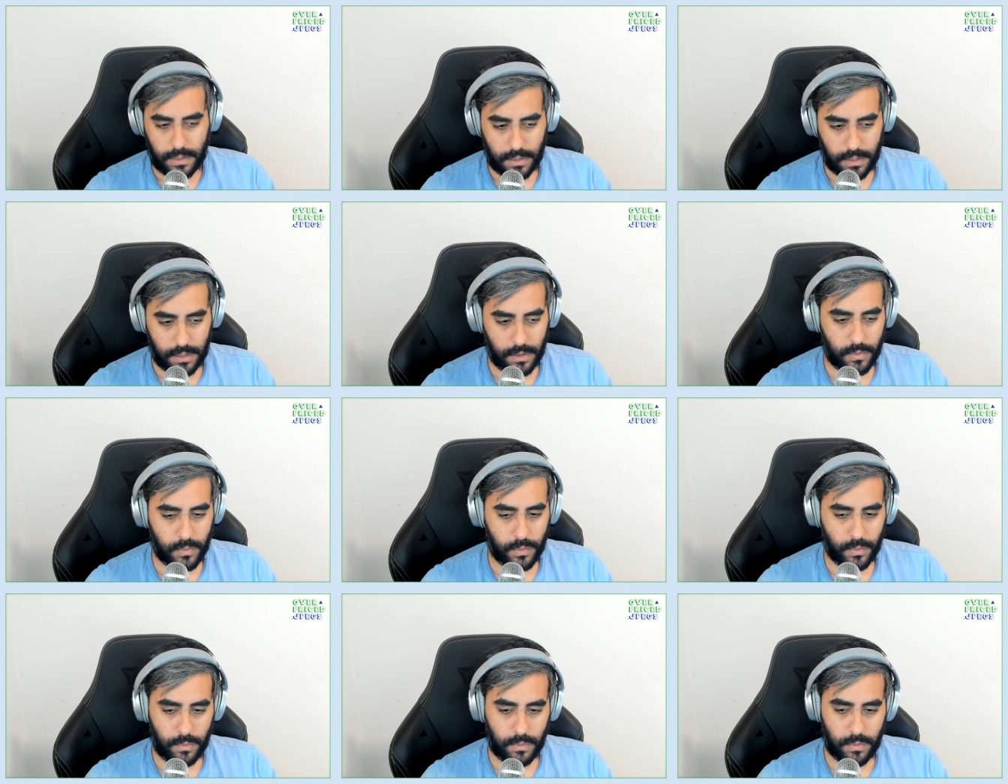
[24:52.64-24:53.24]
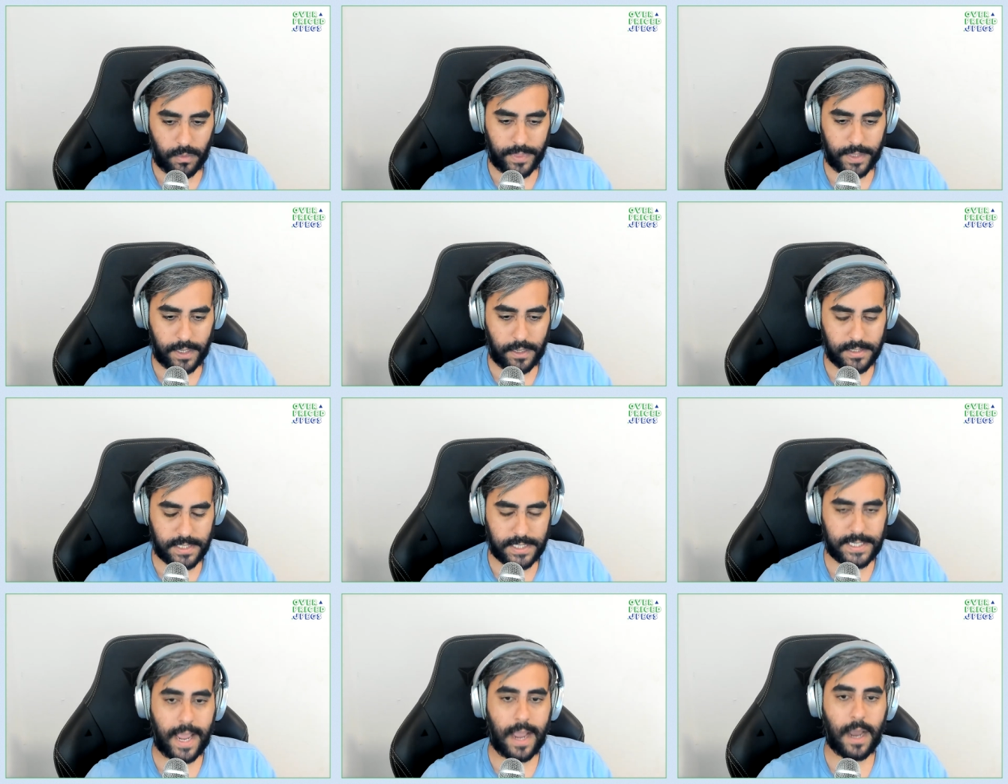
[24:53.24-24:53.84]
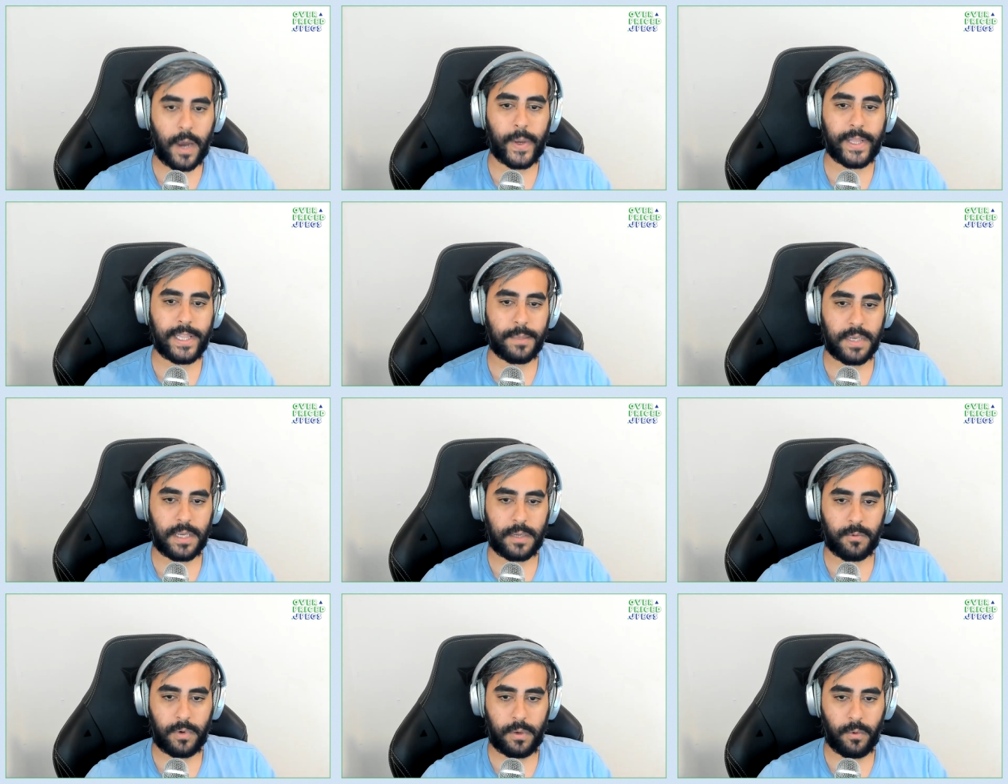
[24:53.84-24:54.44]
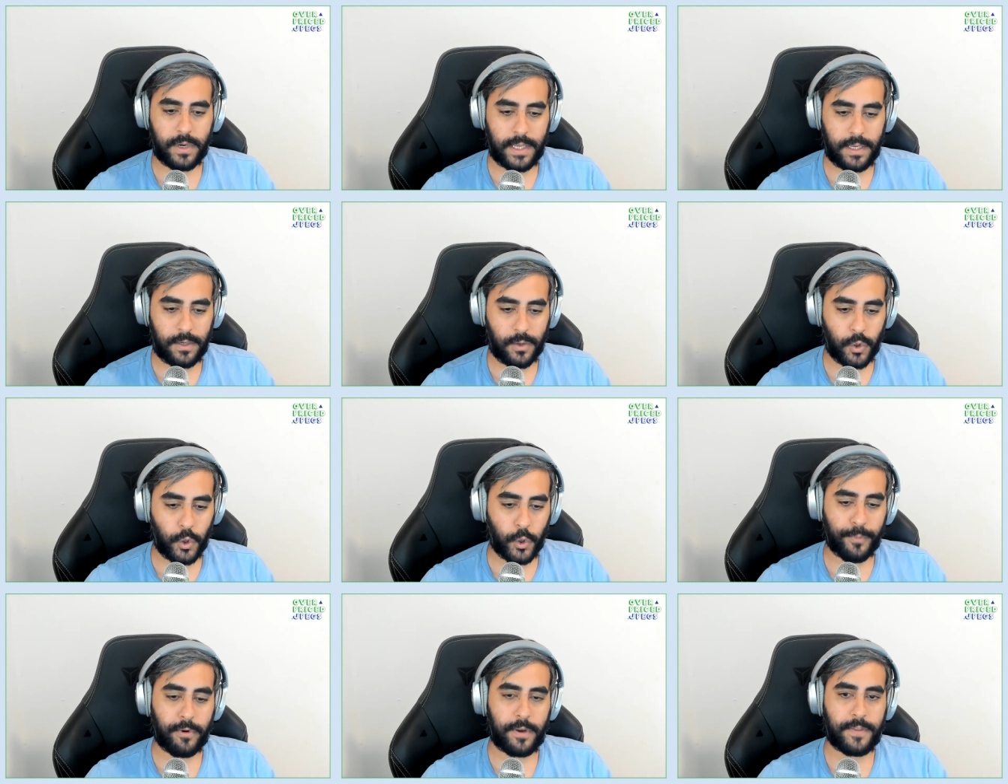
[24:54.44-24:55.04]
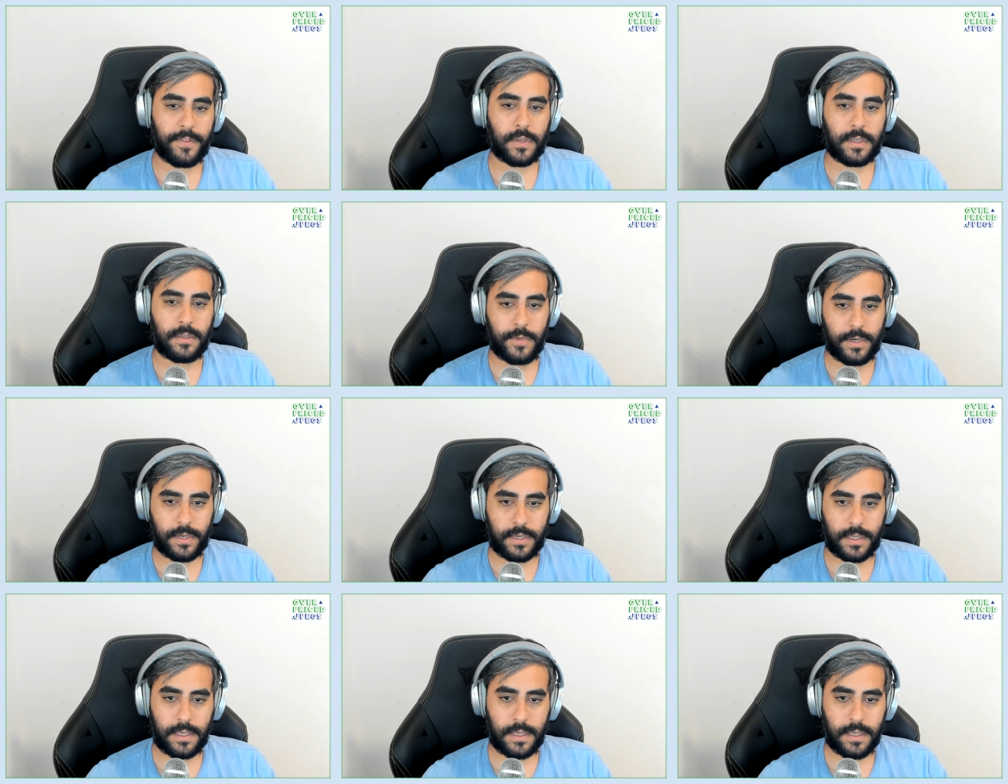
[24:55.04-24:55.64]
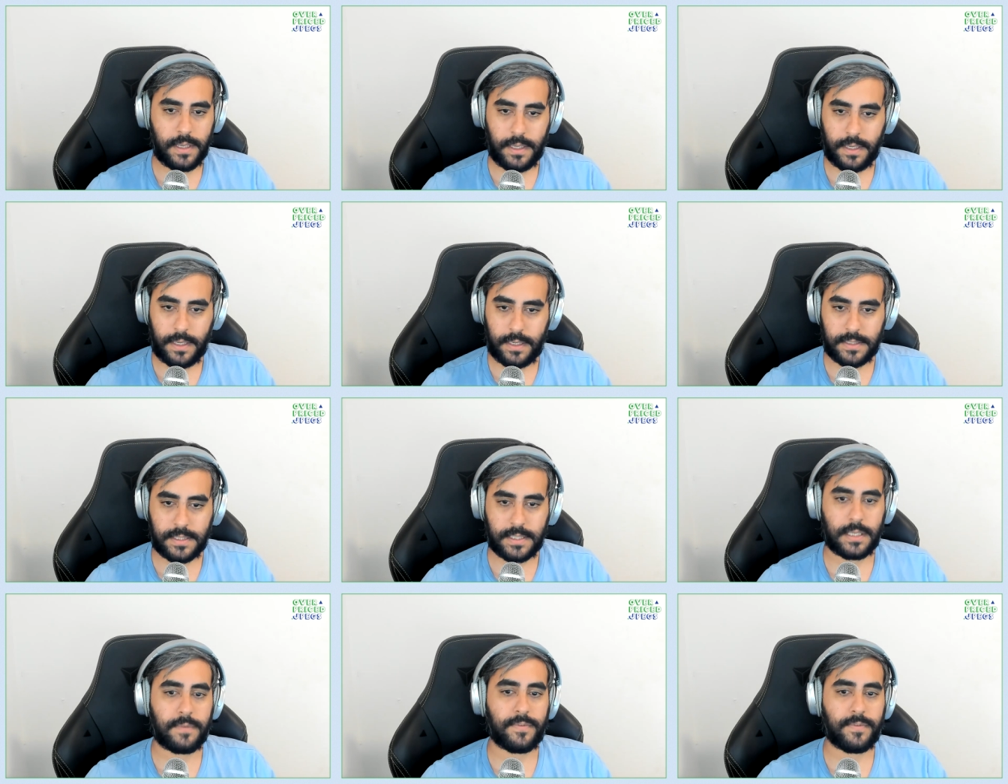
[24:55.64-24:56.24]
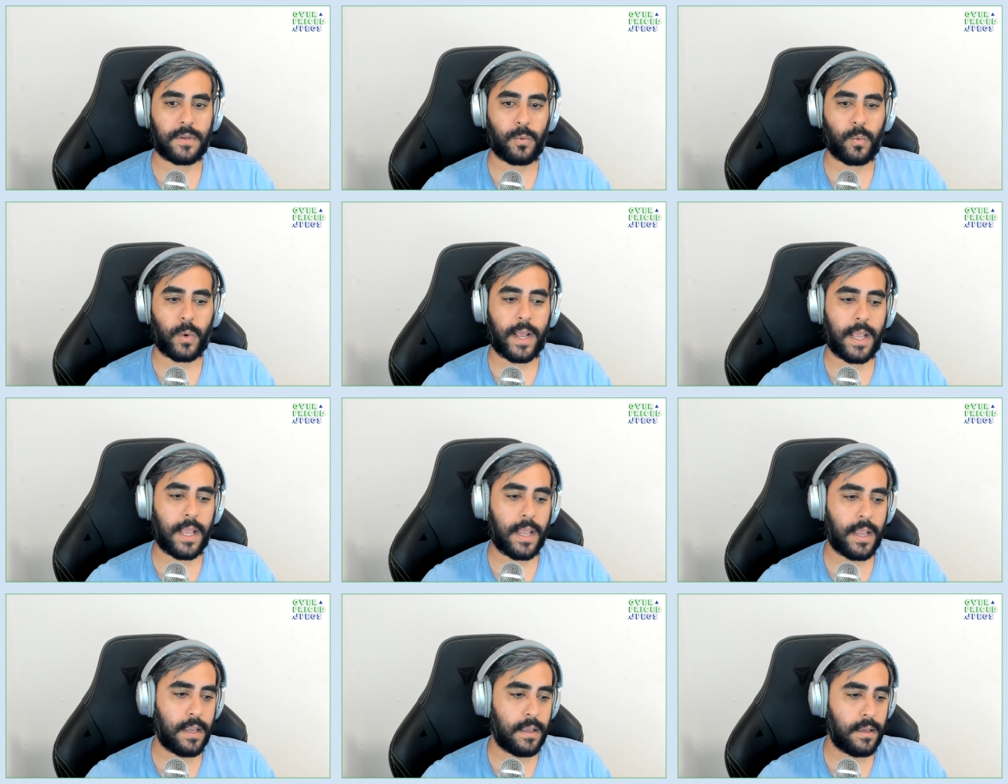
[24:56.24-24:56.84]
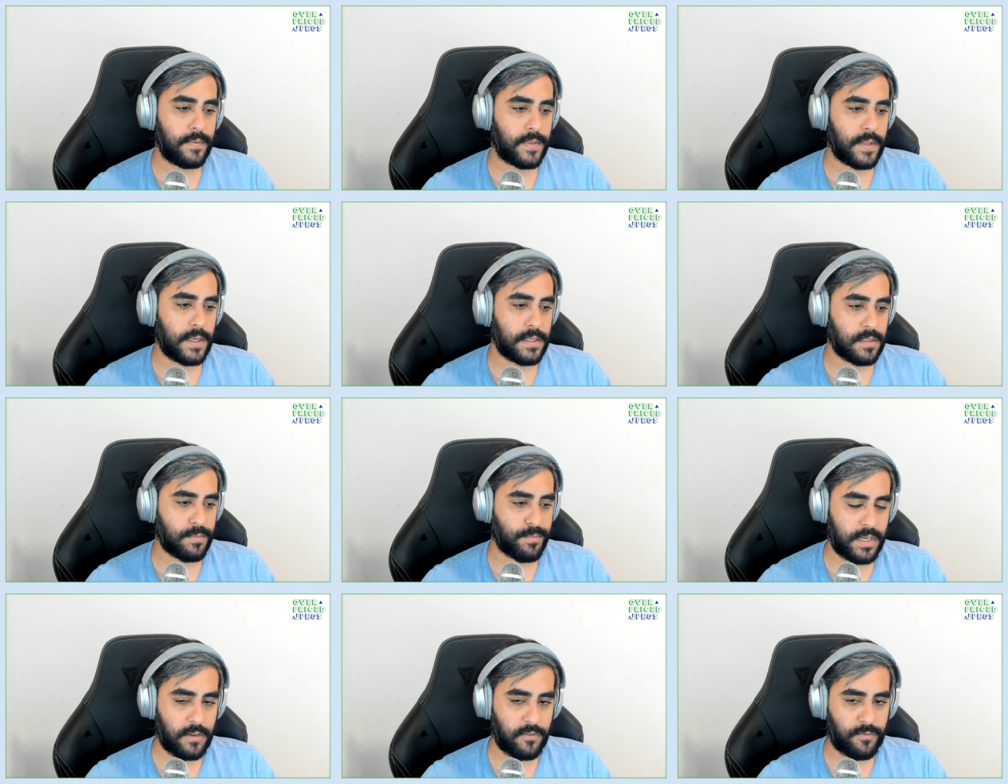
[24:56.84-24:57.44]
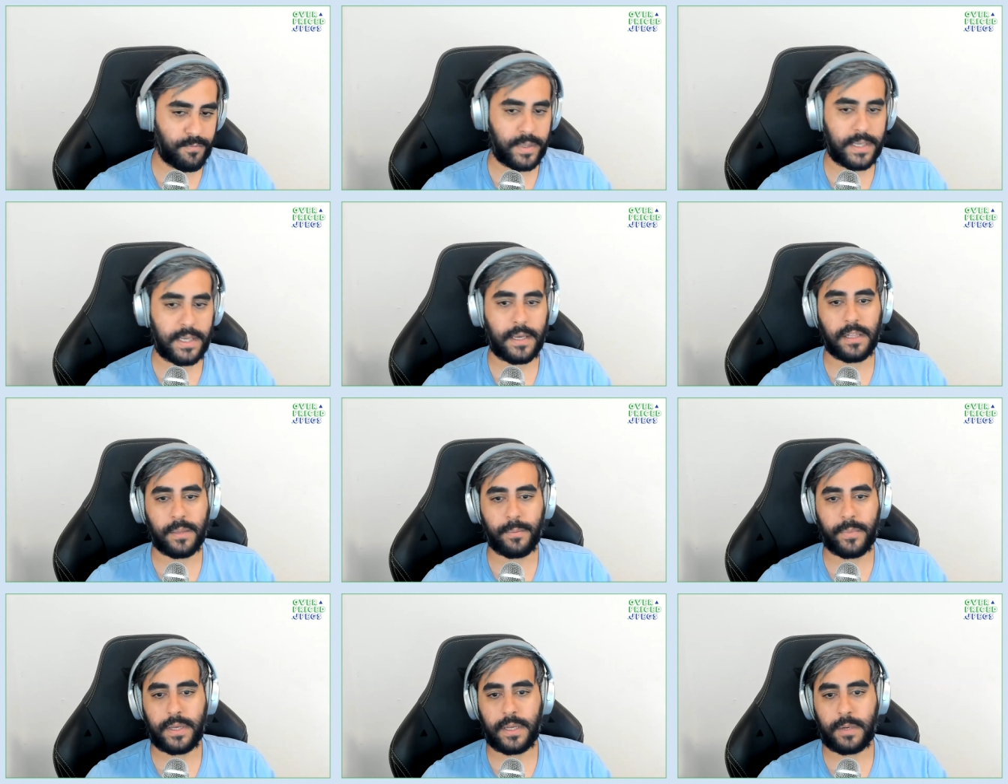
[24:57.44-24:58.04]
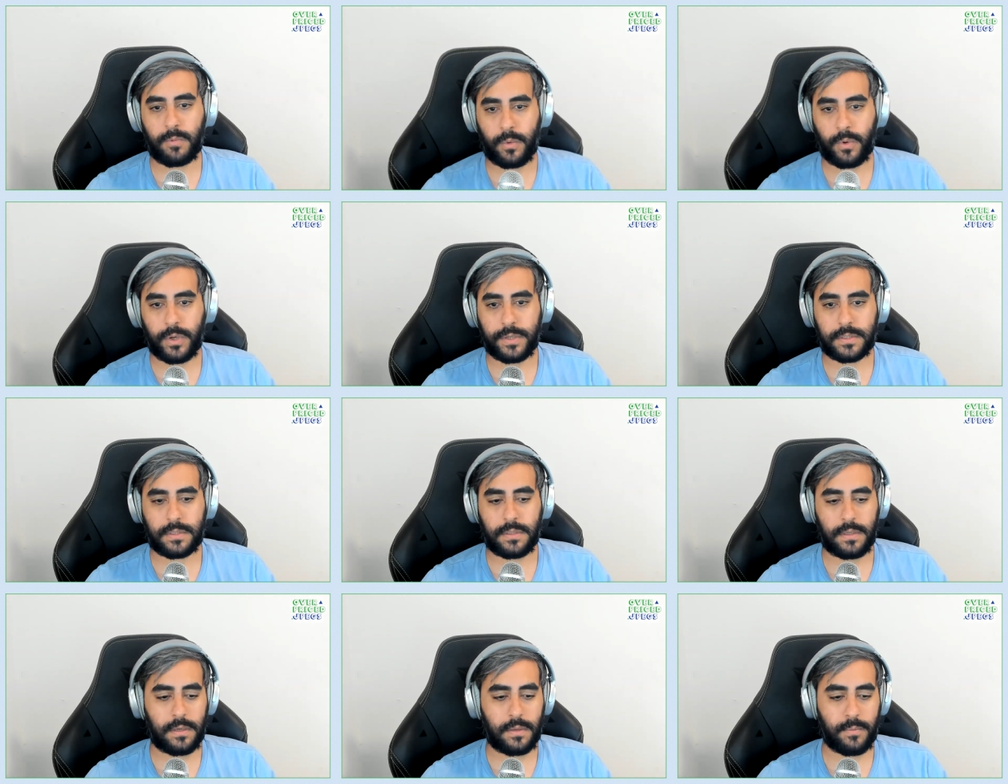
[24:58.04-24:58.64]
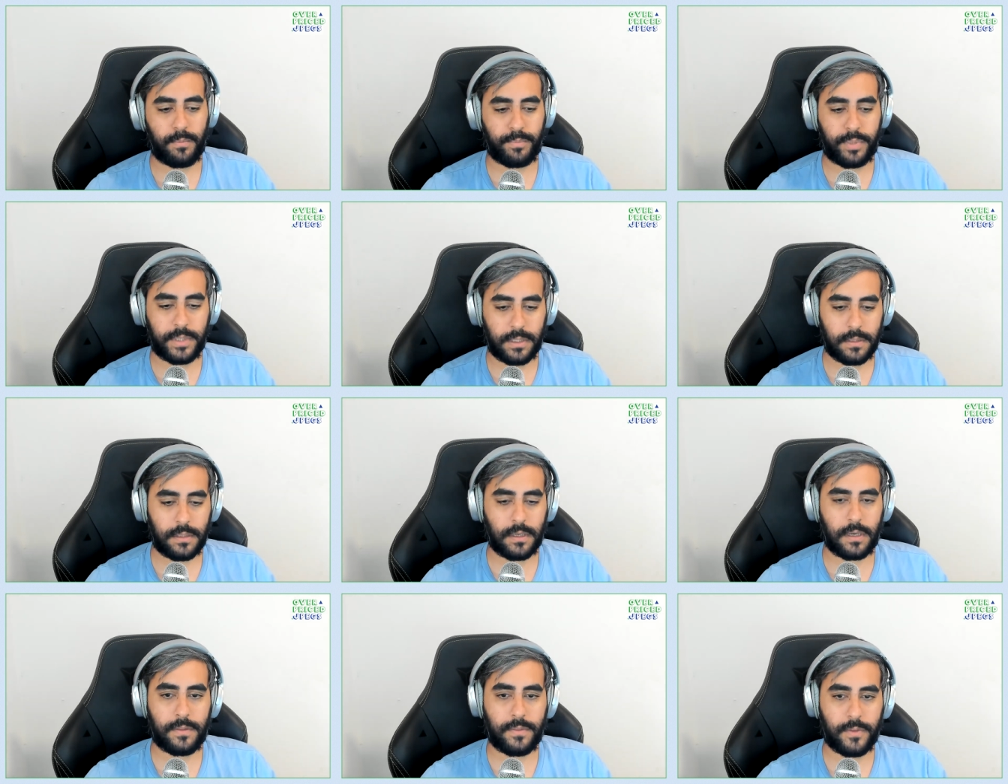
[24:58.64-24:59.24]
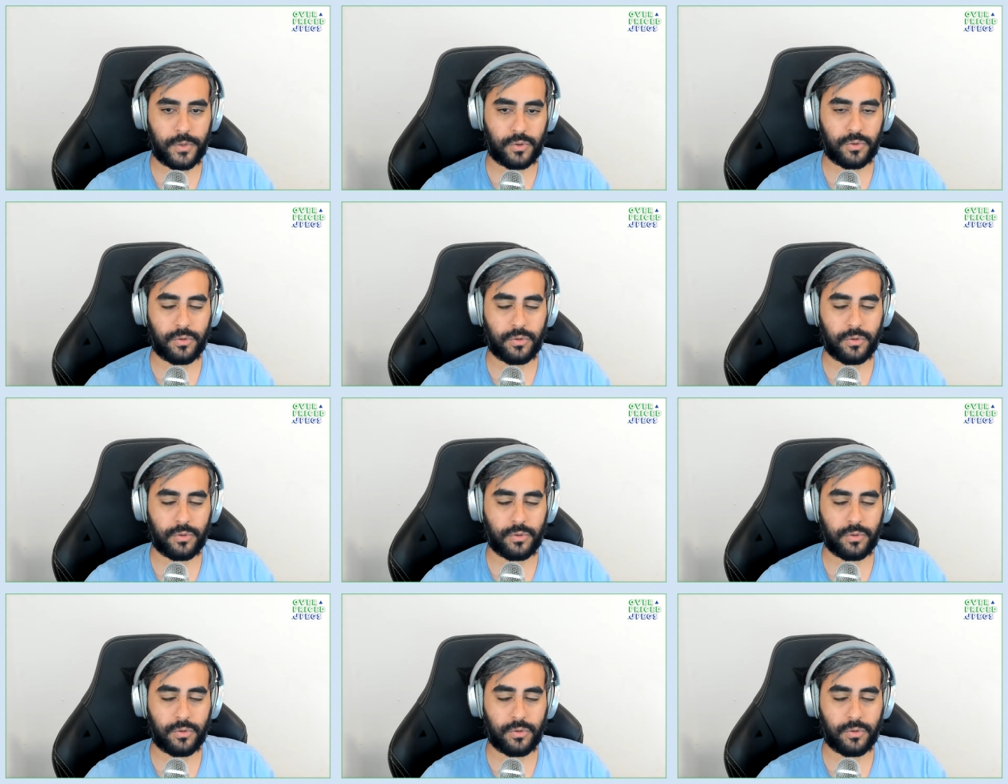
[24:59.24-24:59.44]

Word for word: you know, w- there's a DAO element. We want to incorporate the community in a significant way. There's a PFP element. We want to build on the